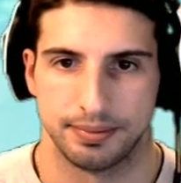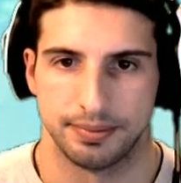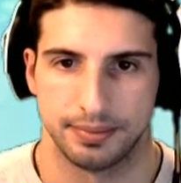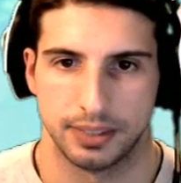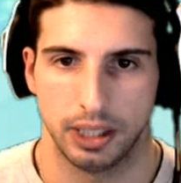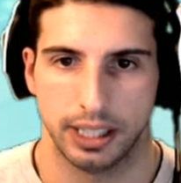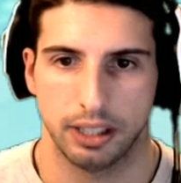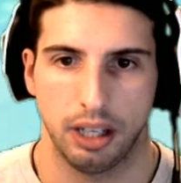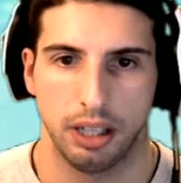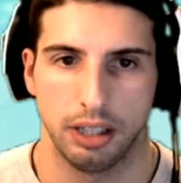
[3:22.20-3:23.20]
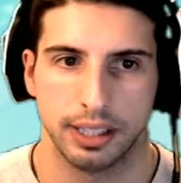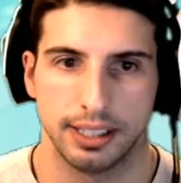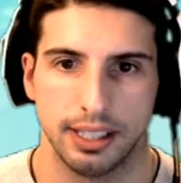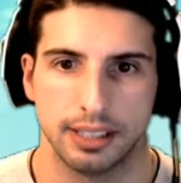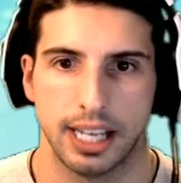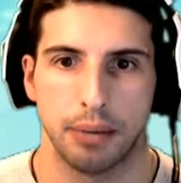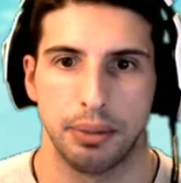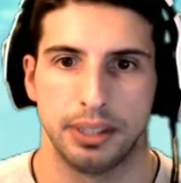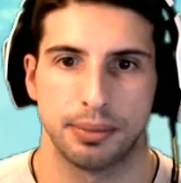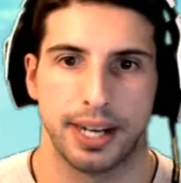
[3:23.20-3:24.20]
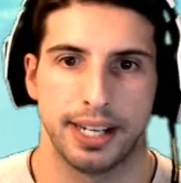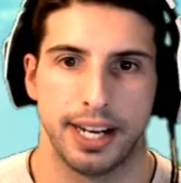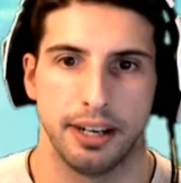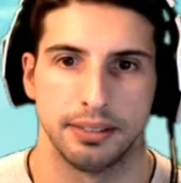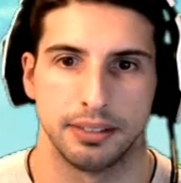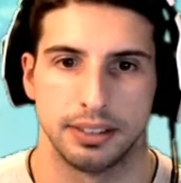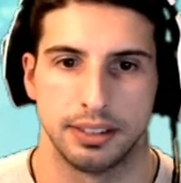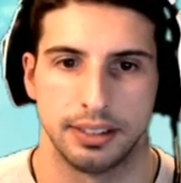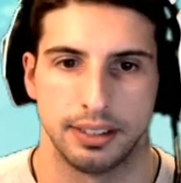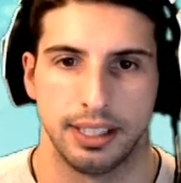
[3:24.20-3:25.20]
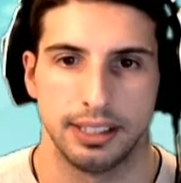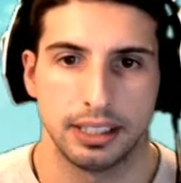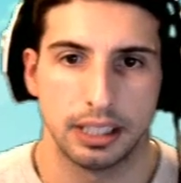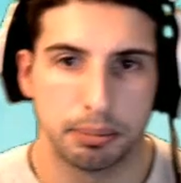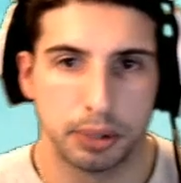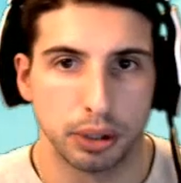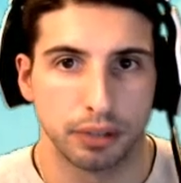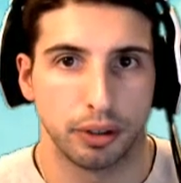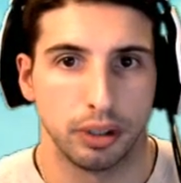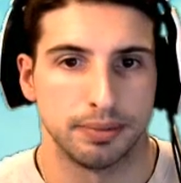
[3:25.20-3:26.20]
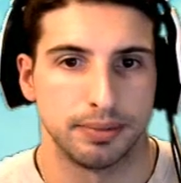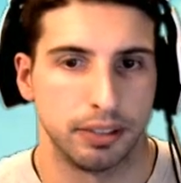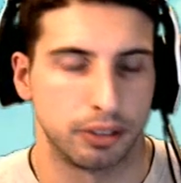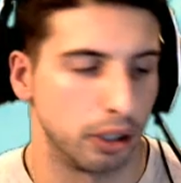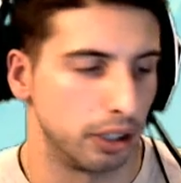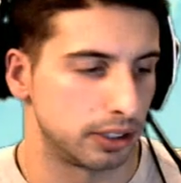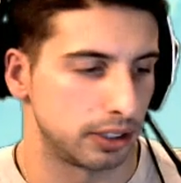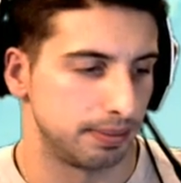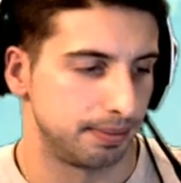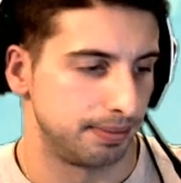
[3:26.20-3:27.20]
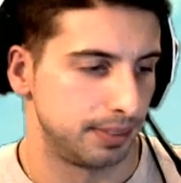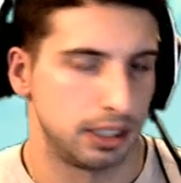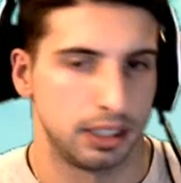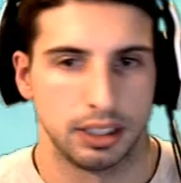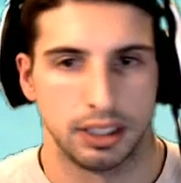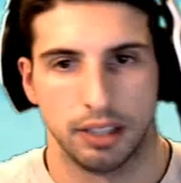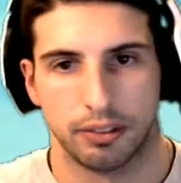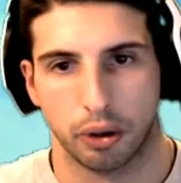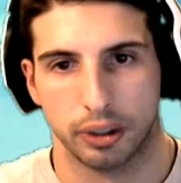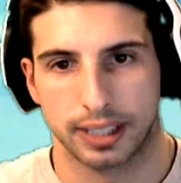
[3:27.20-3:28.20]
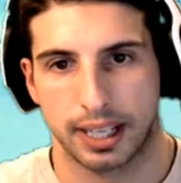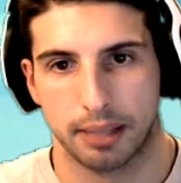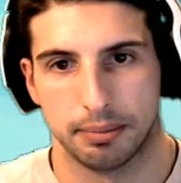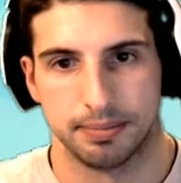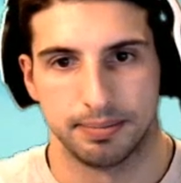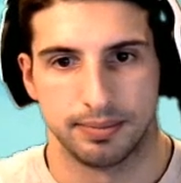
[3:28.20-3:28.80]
They're like, oh, look at this guy with his red hair. Isn't he beautiful? Of course. Of course I am.